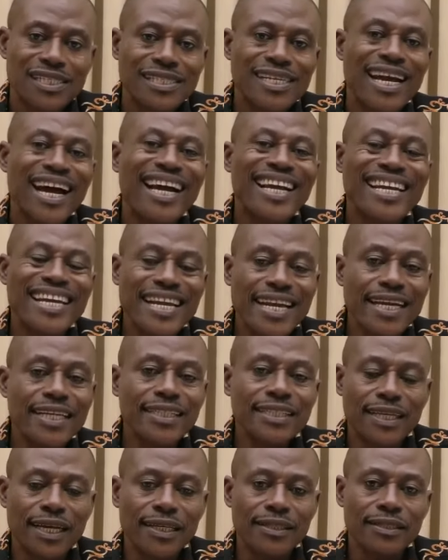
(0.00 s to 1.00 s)
Their
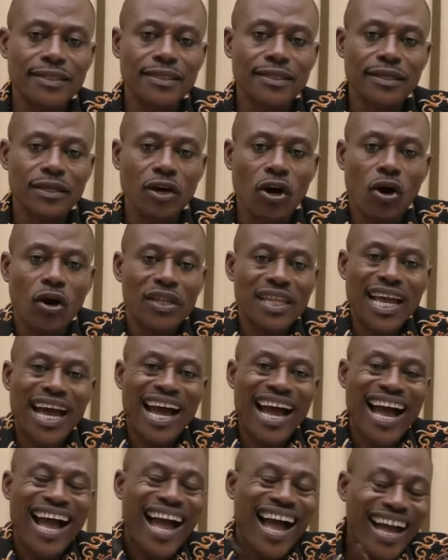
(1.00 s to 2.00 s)
intent or
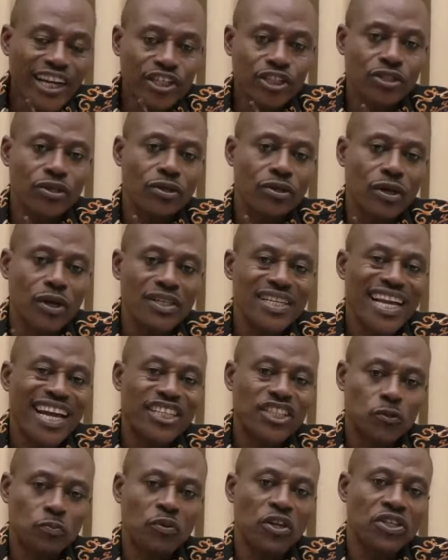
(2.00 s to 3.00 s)
their action on
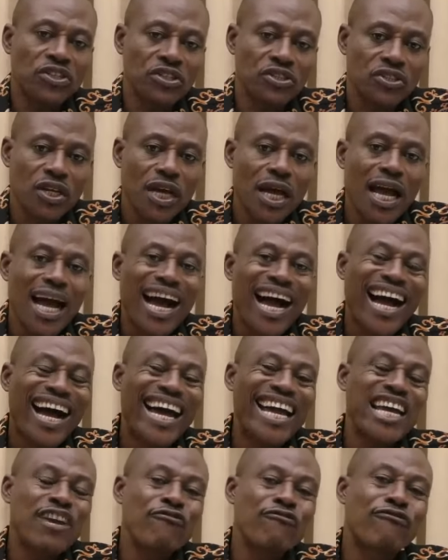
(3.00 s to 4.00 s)
their speeches
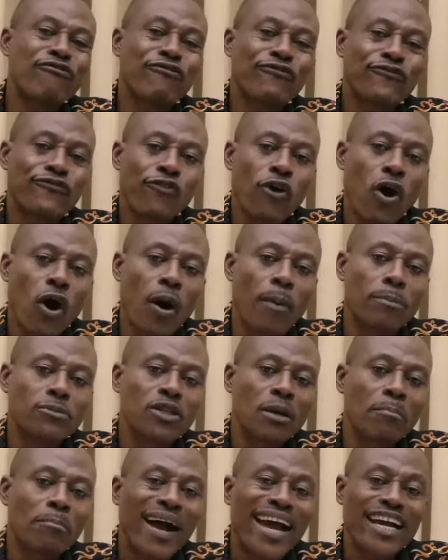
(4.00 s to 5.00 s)
are
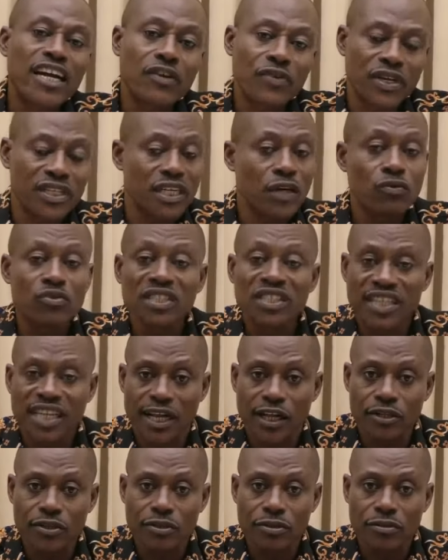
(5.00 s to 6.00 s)
informed by greed. They won't
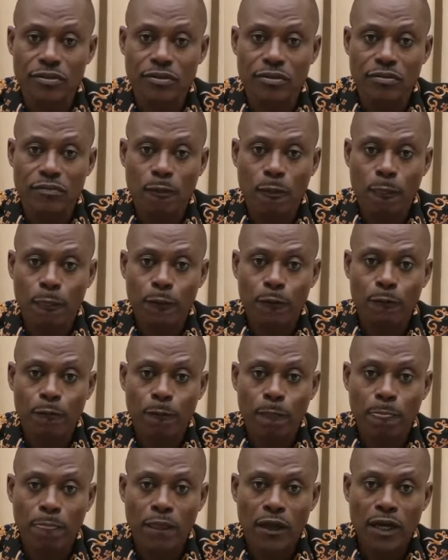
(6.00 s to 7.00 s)
tell you.
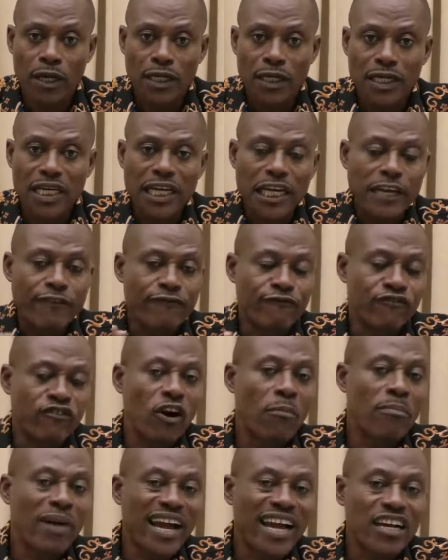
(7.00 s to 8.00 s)

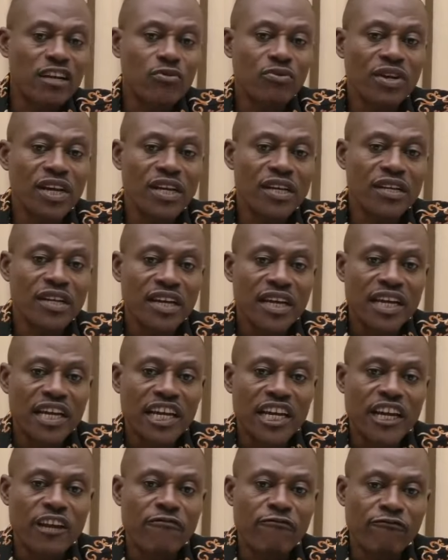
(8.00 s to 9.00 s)
Informed by greed,
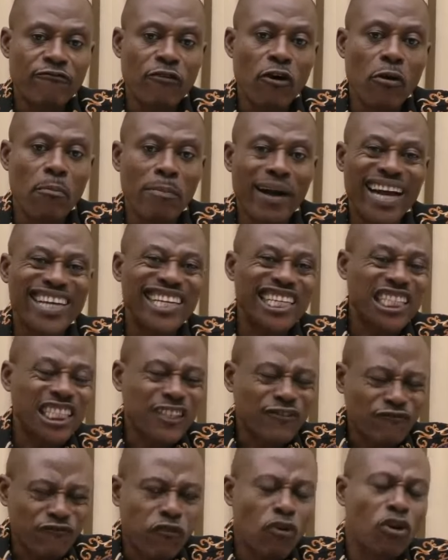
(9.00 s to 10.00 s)
informed by
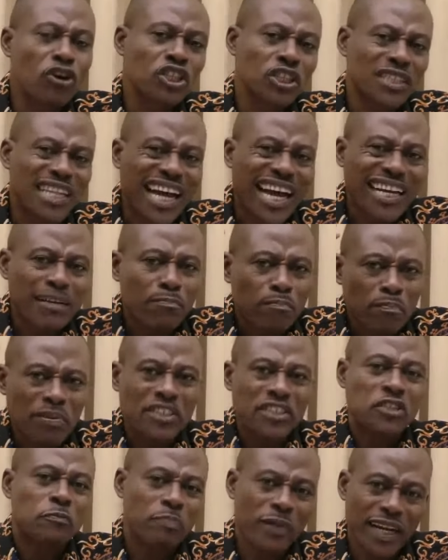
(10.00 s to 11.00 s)
dysfunctional
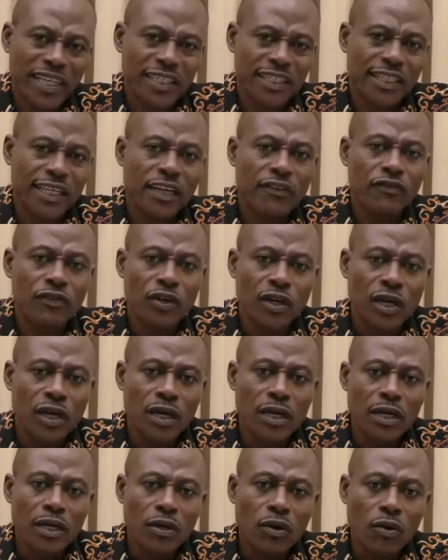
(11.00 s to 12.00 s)
perspective,
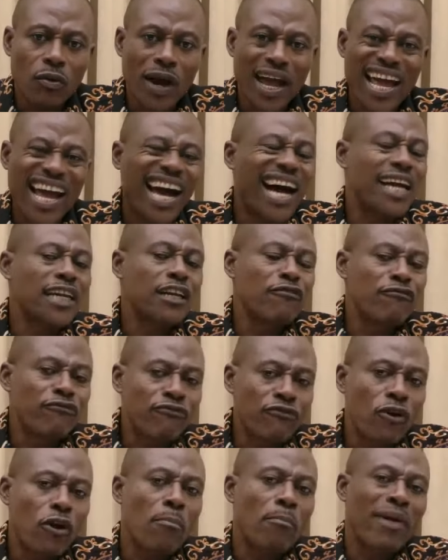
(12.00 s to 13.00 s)
all right, and
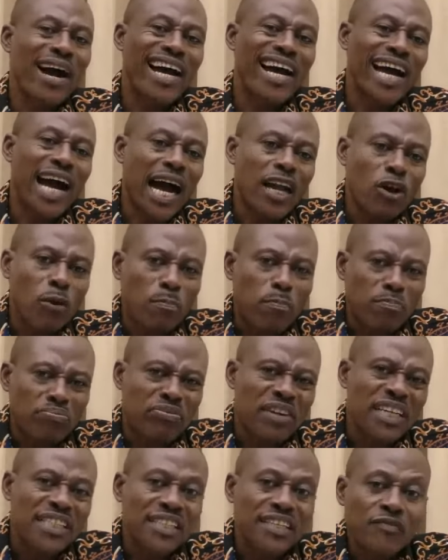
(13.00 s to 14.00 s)
informed by an
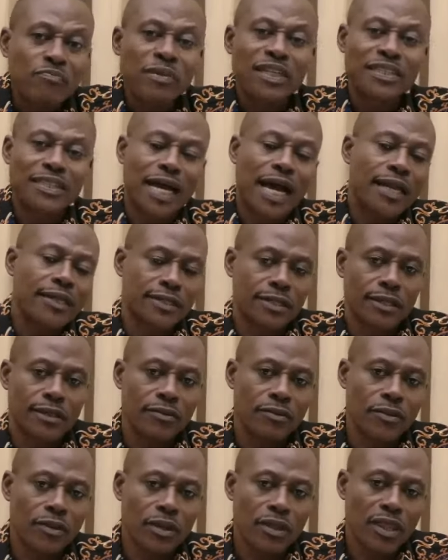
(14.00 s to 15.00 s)
oppressive mentality.
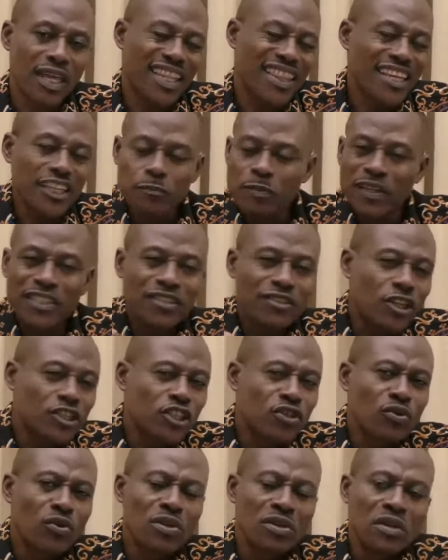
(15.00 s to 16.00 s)
That this person
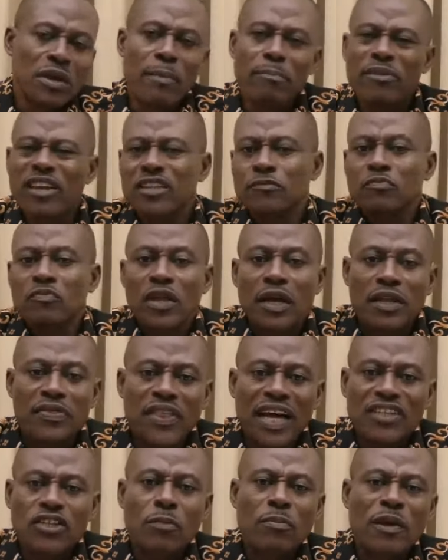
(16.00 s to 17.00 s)
doesn't know this.
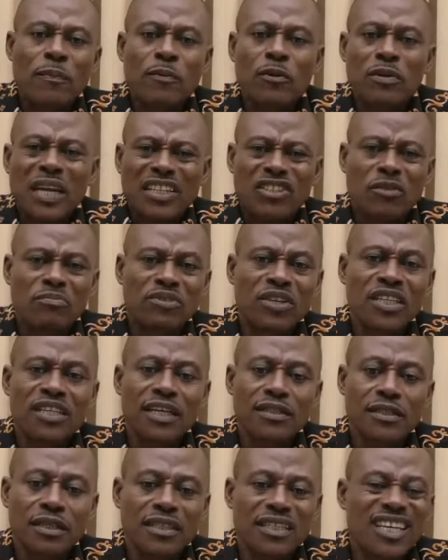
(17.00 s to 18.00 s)
There are some people, there are some
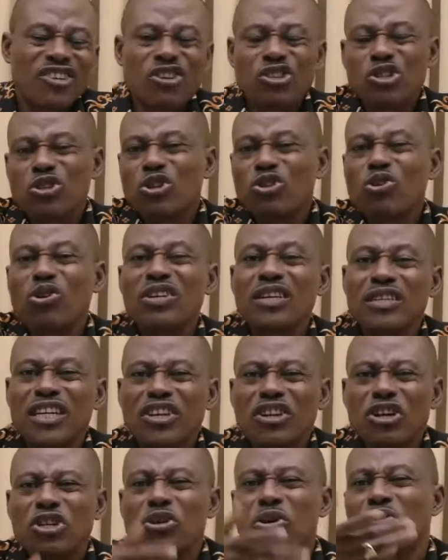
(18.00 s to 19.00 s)
teachers, they know you don't know, they
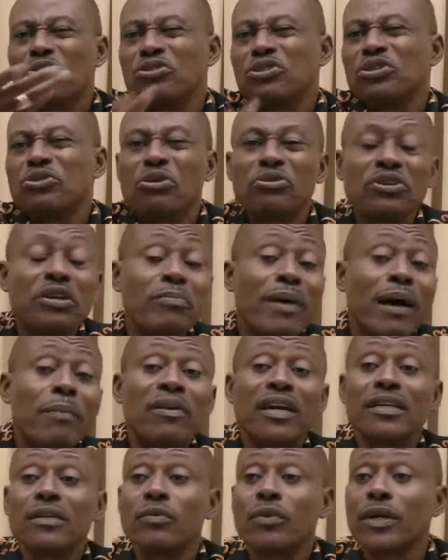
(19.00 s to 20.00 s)
know you don't read the
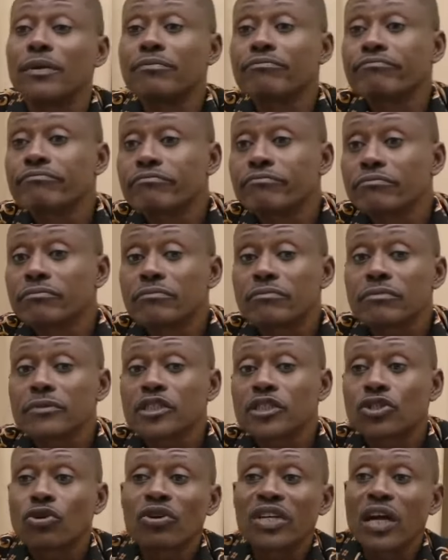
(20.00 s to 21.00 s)
Bible anyway.
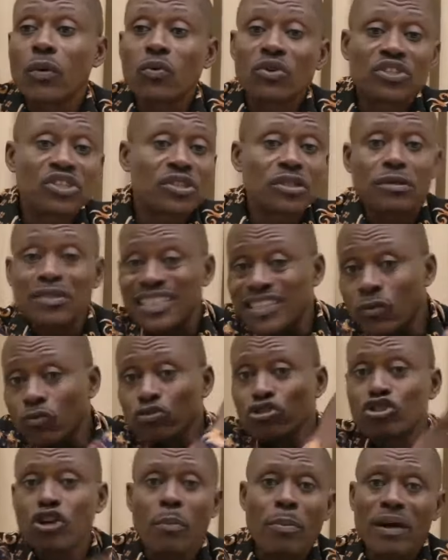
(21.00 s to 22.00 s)
So they
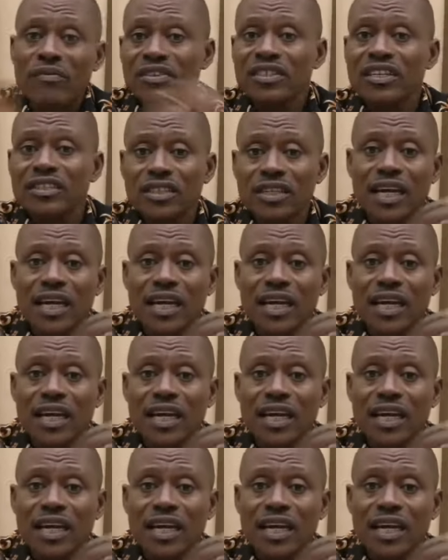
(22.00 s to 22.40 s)
will jump everything